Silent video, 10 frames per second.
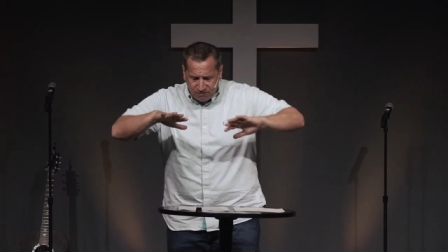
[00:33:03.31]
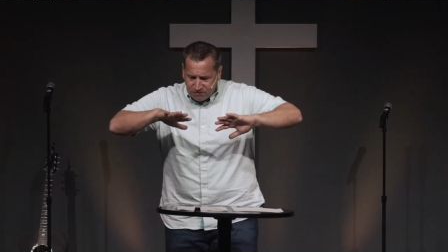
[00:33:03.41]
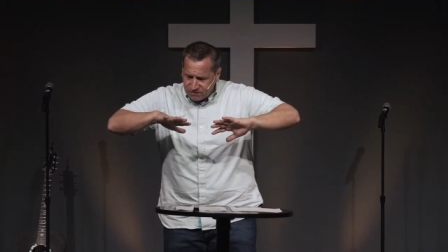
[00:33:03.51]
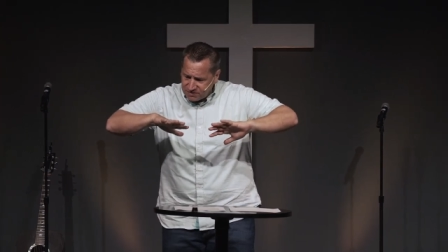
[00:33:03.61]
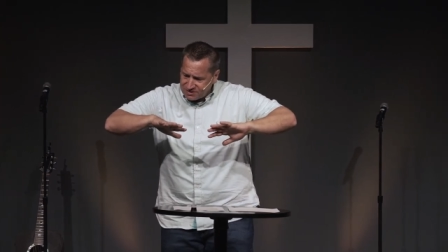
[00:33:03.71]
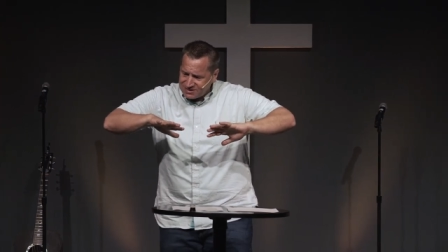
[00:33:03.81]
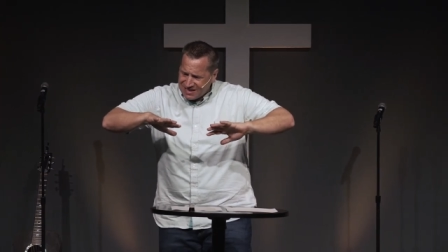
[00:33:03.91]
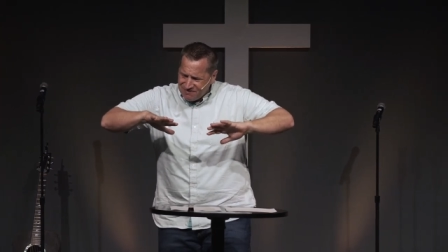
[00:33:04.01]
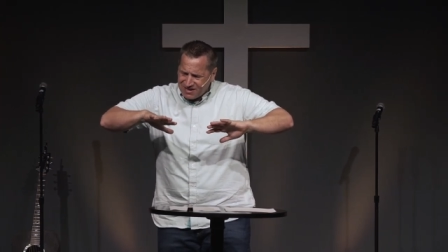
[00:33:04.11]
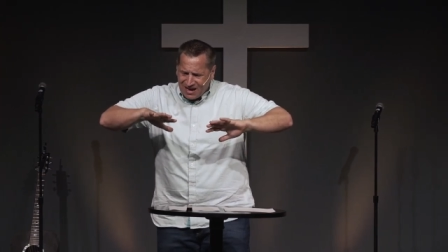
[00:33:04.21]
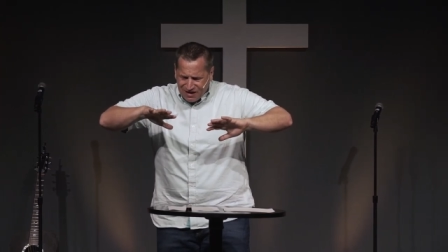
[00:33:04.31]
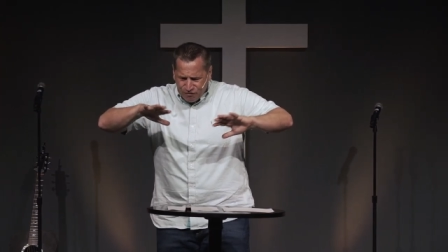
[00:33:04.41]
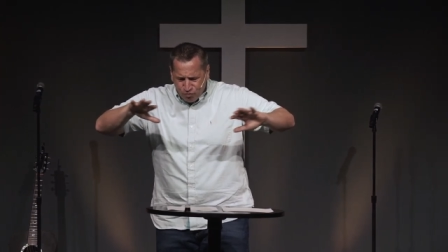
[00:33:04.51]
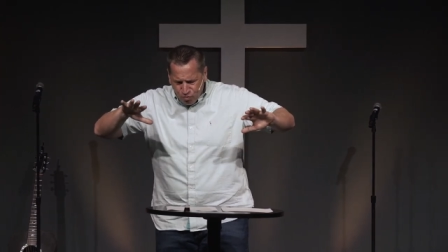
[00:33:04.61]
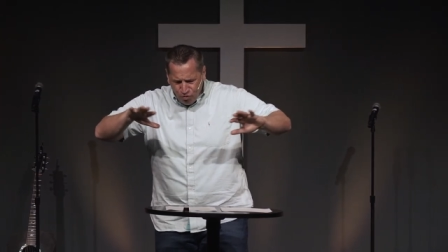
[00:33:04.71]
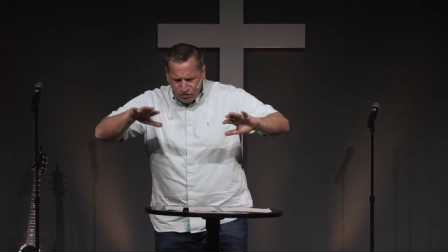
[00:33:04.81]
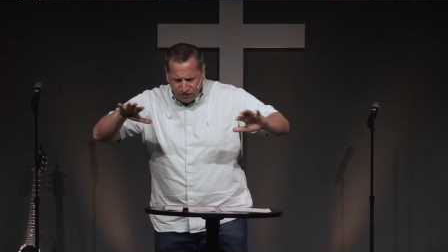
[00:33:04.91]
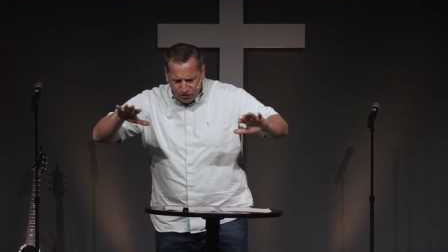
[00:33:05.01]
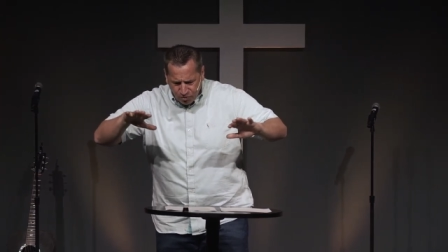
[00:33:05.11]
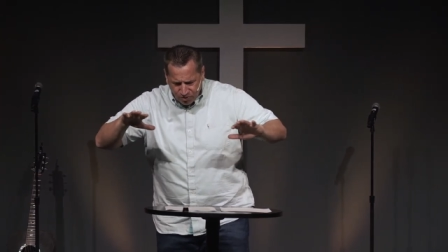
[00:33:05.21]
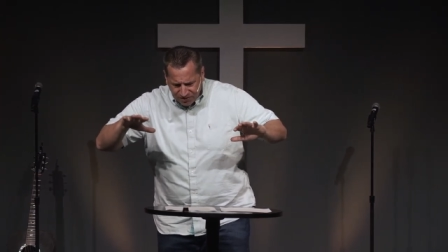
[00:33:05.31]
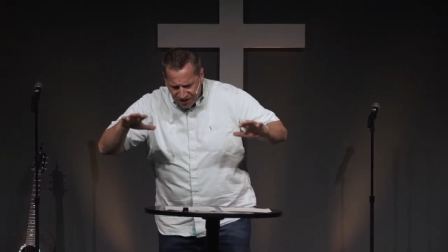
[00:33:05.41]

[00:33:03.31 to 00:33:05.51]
seven kind of rules, if you would,